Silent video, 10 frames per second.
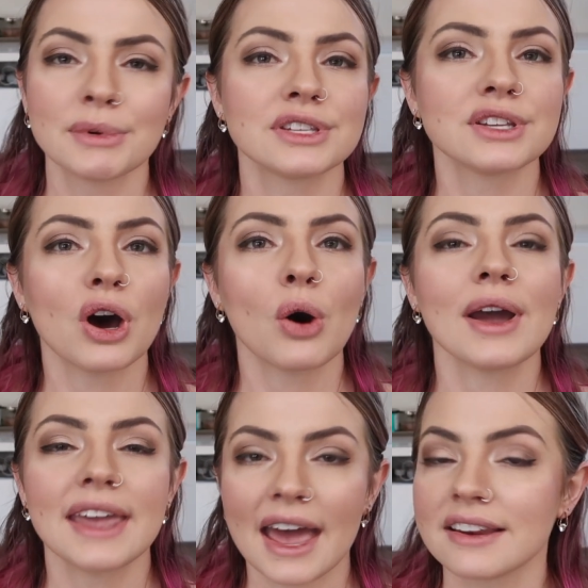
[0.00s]
So
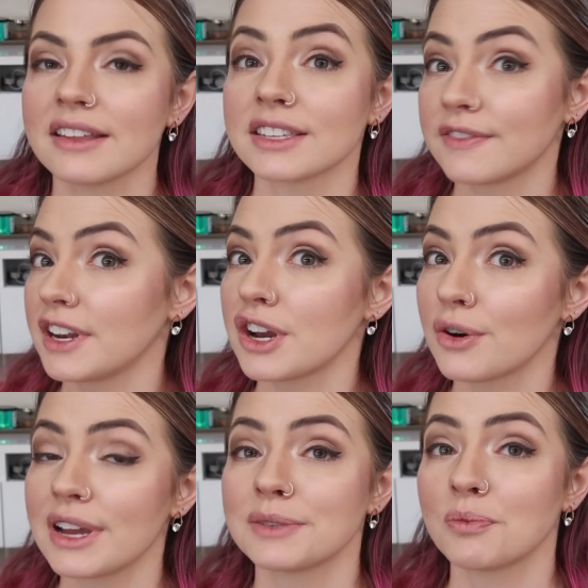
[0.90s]
again, this
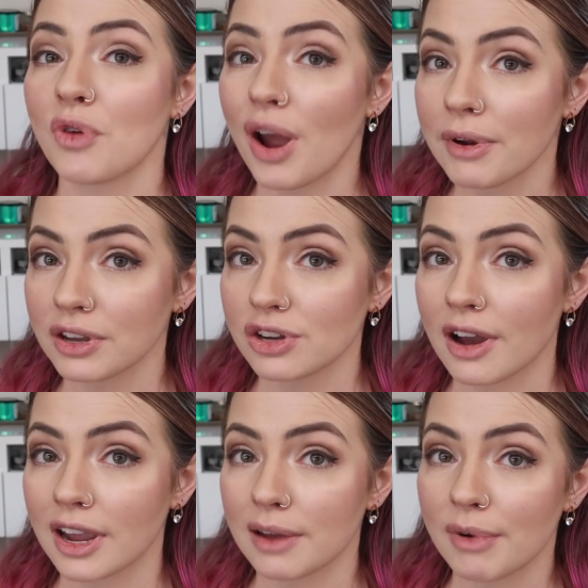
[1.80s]
video is primarily
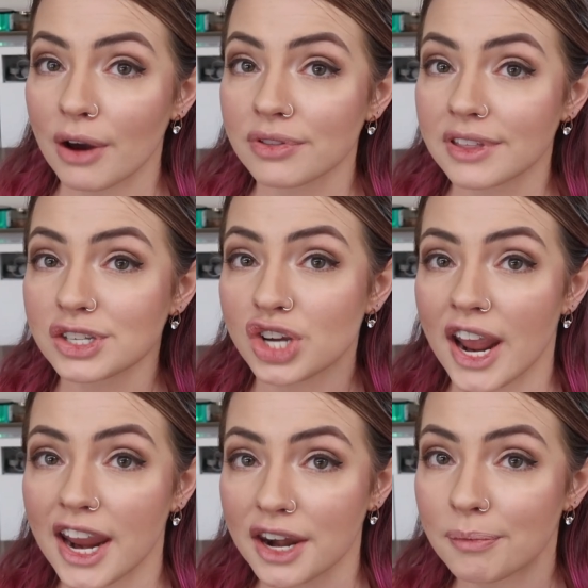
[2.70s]
talking about the
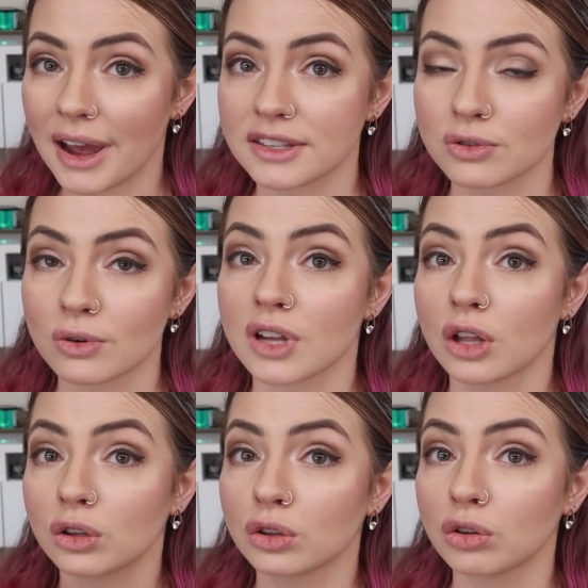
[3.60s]
chain pet stores,
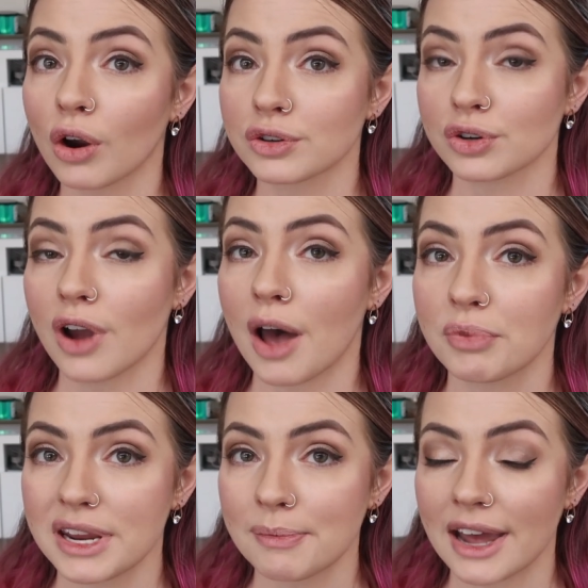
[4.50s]
larger
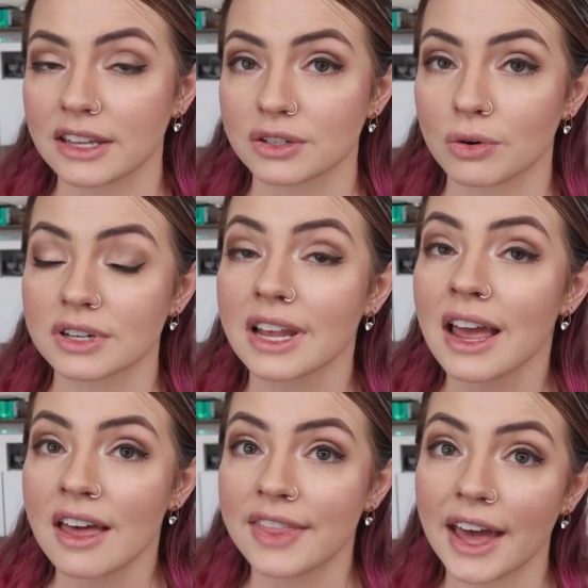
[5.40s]
company pet stores
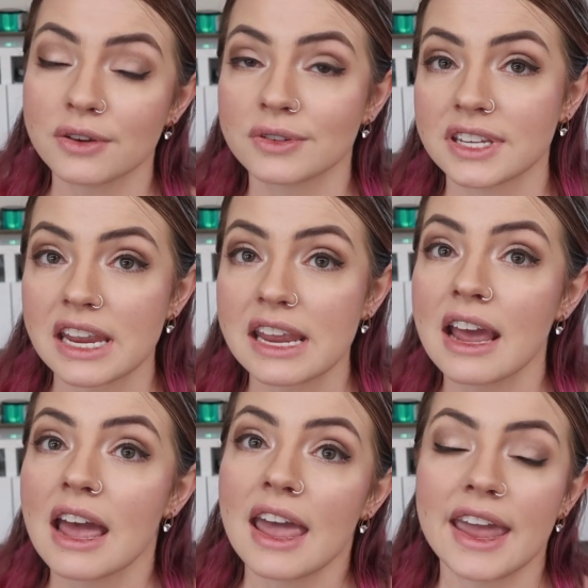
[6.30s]
that you
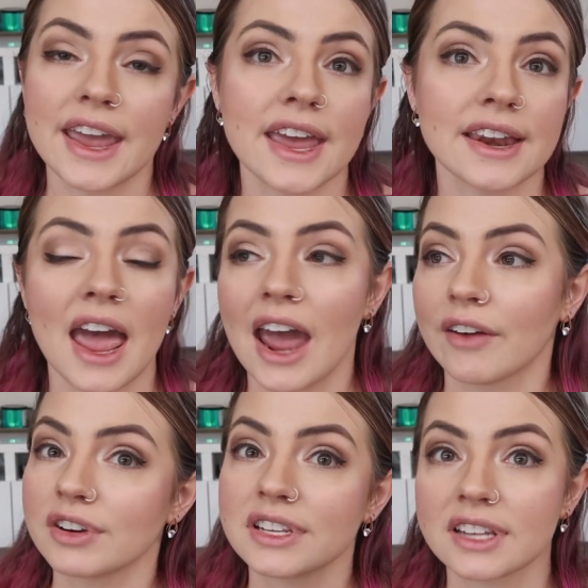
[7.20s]
see in
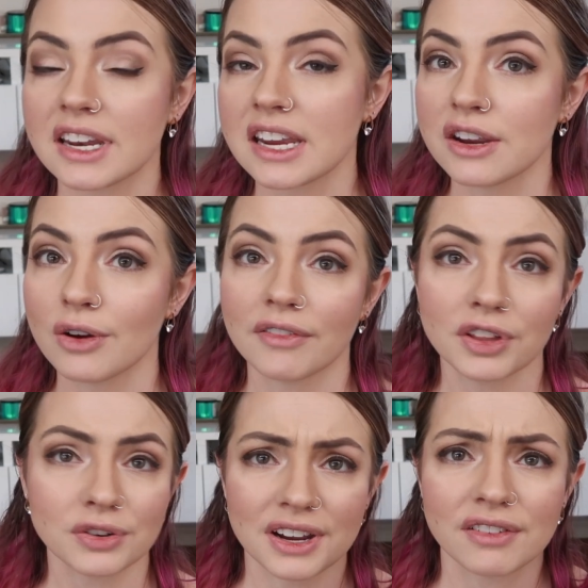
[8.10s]
every city.
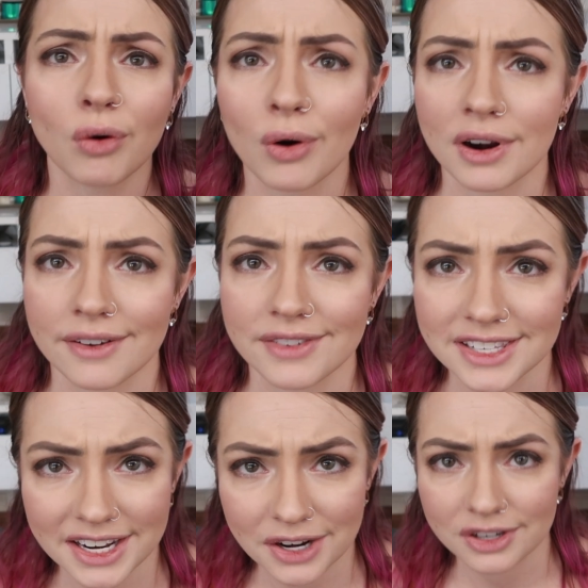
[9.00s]
There's like 4 in every
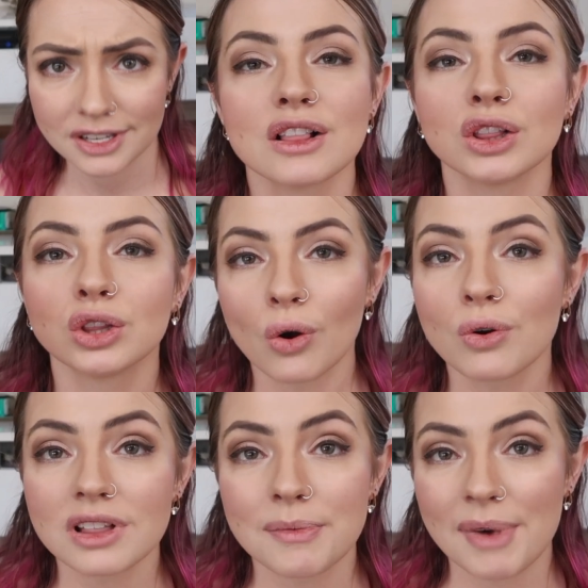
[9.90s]
city. Or
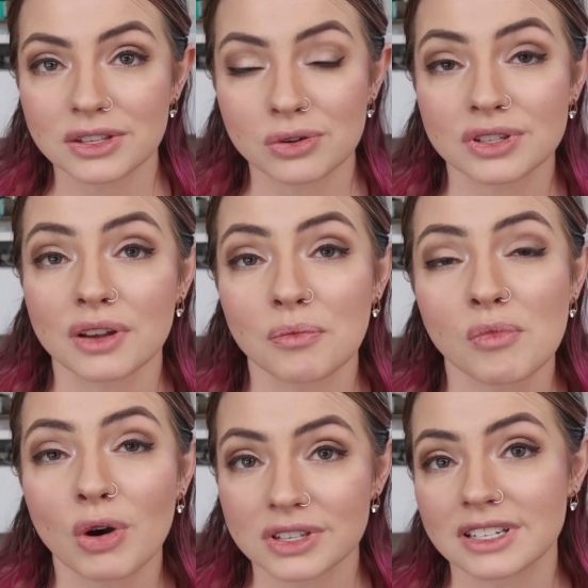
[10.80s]
locally pet stores
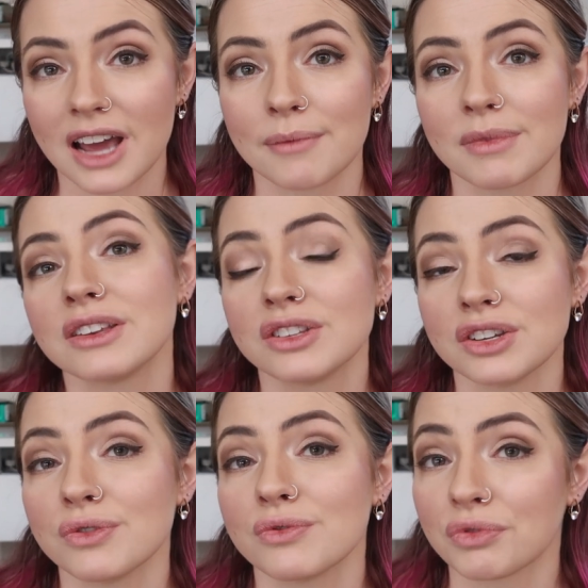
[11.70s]
most of the time
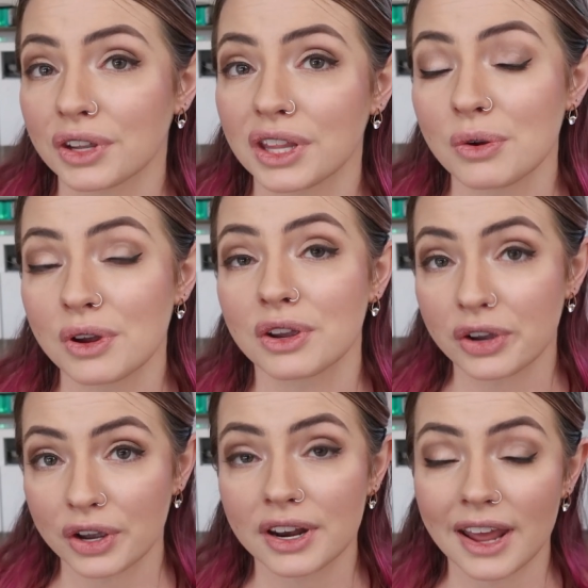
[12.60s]
do really
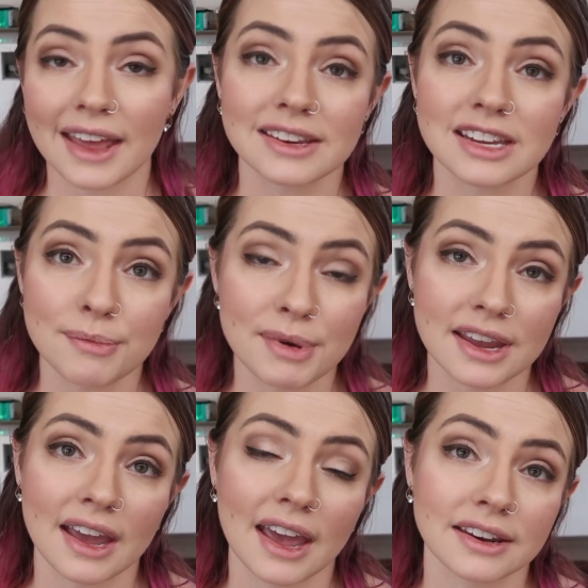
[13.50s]
good and
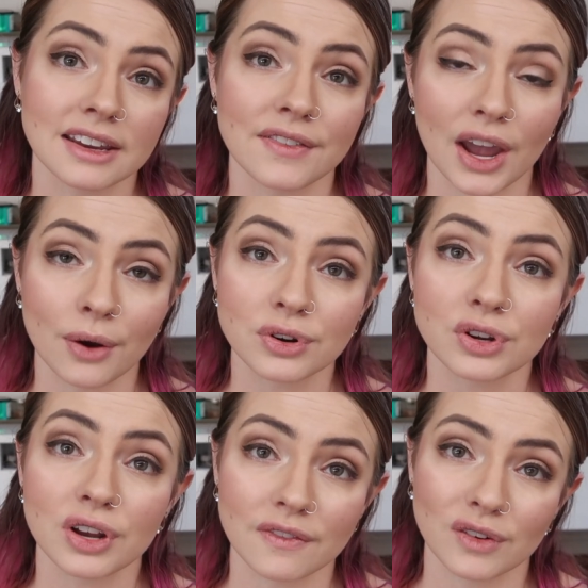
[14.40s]
keeping and giving out
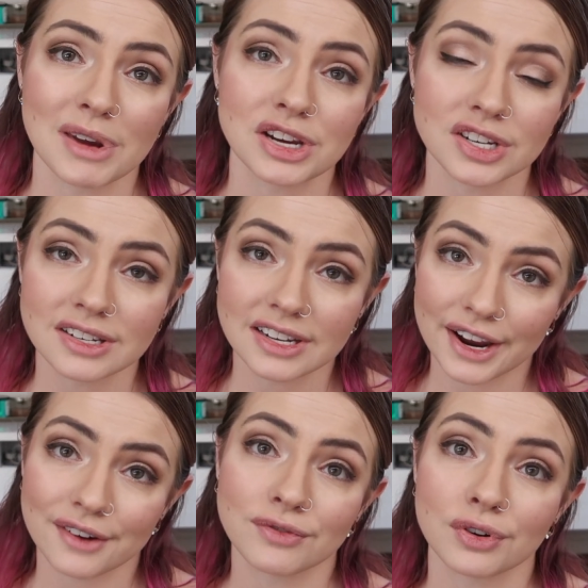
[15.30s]
good information to
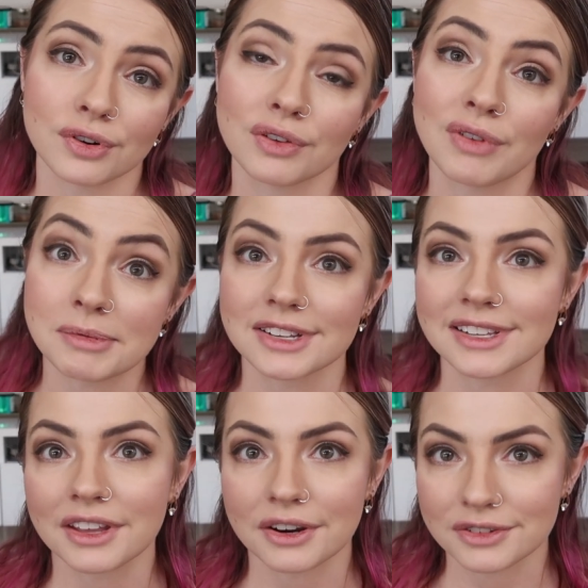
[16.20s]
care for the reptiles
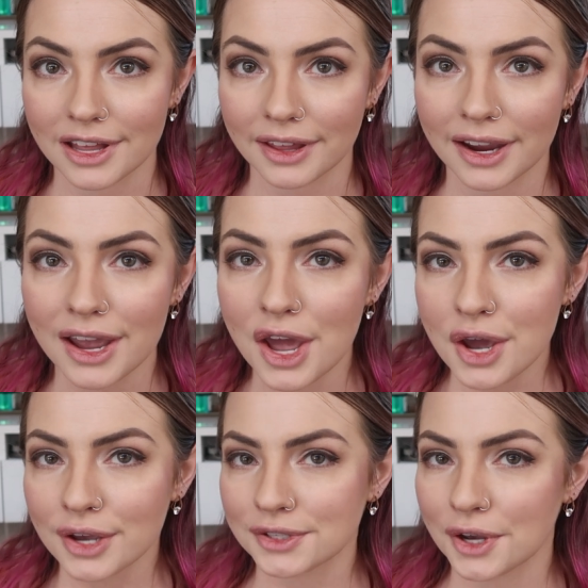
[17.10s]
that they are selling.
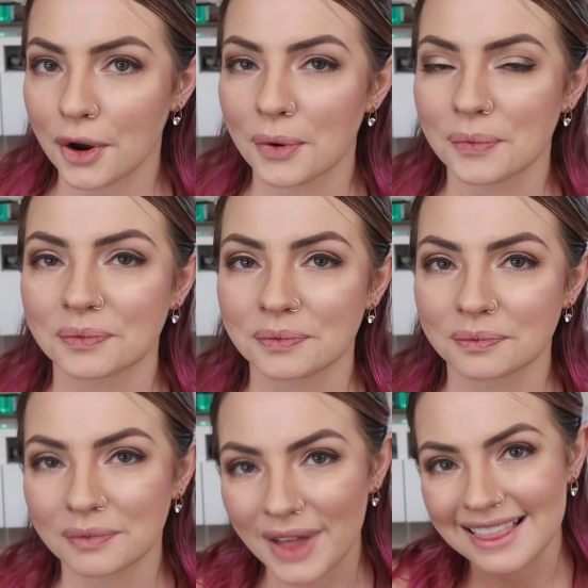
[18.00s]
So
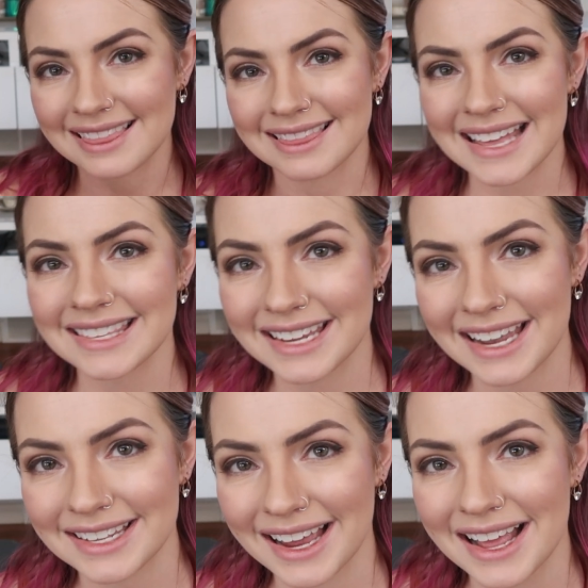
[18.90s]
let's
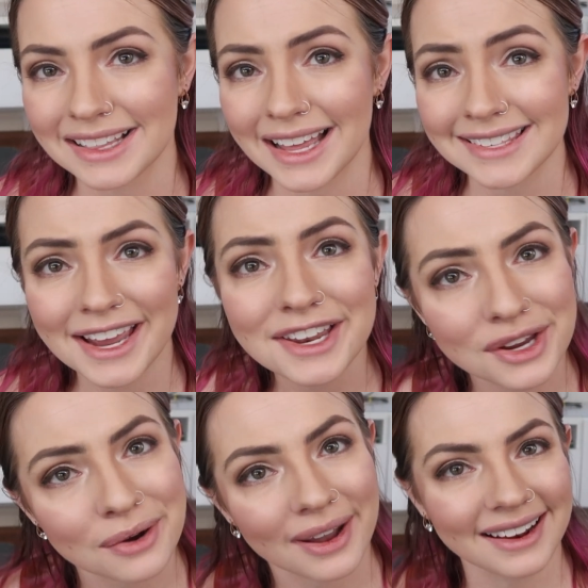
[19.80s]
get
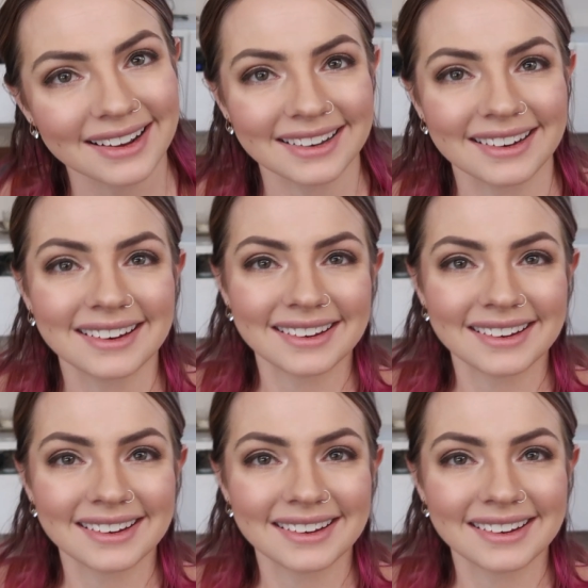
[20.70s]
to it.